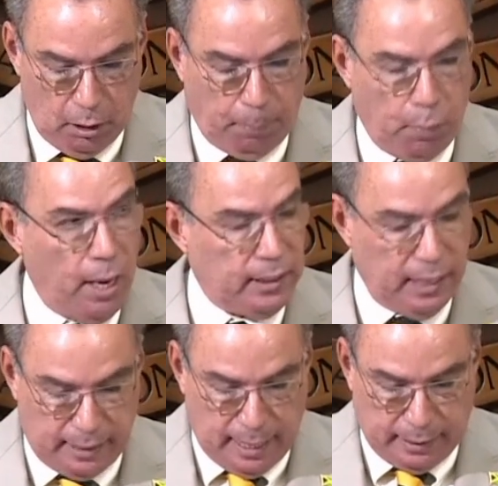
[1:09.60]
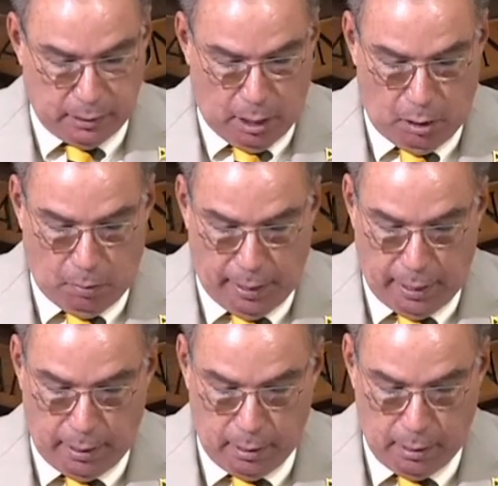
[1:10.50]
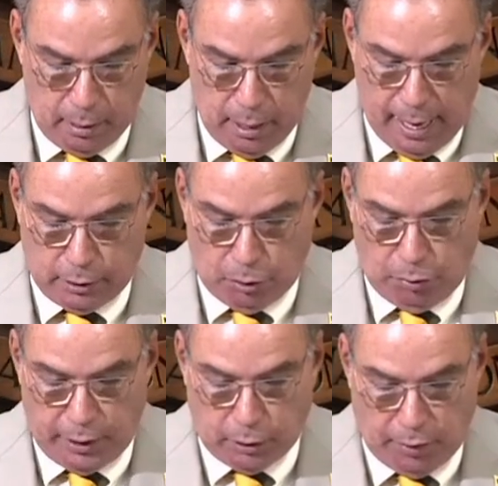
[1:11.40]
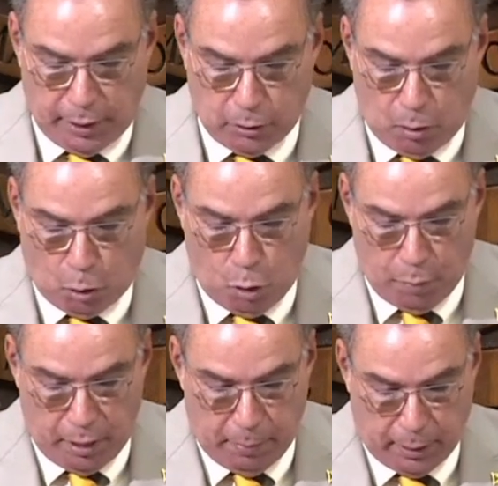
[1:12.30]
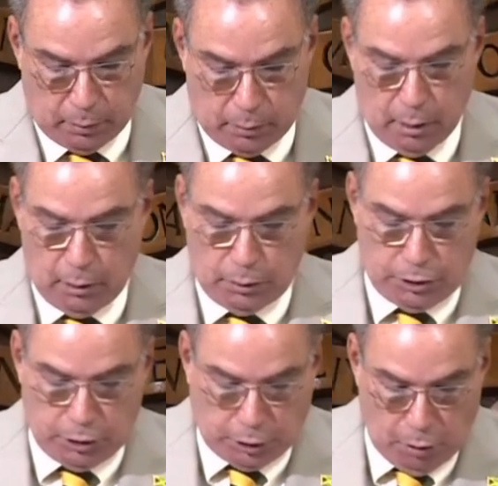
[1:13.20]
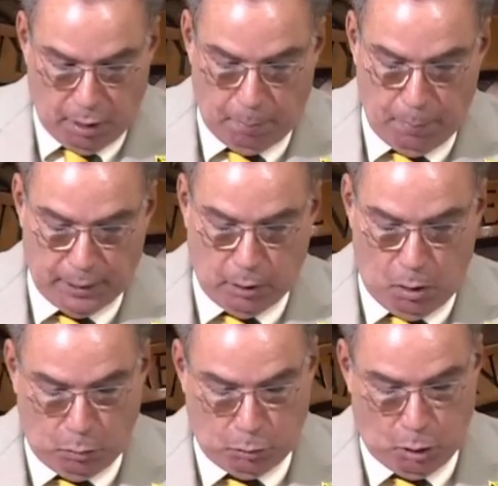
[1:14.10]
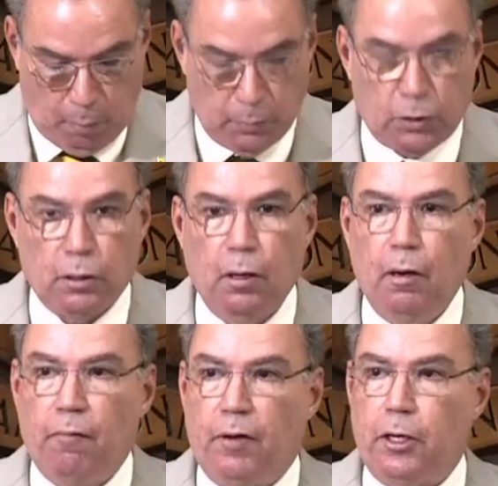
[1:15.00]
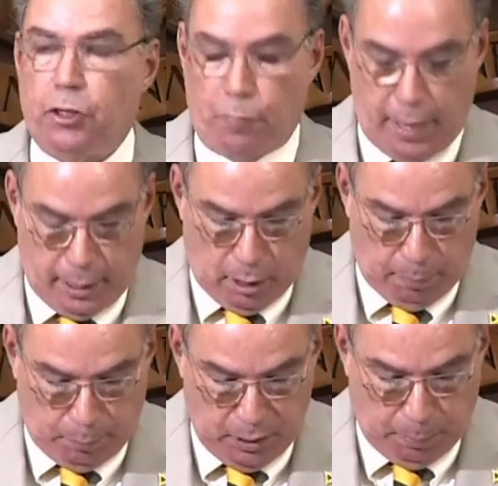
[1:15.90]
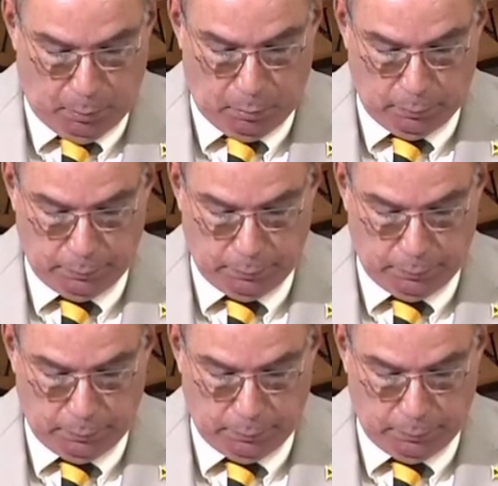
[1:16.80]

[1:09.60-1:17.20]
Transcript: the process that is underway, and to reiterate our commitment to securing better outcomes for the Jamaican people.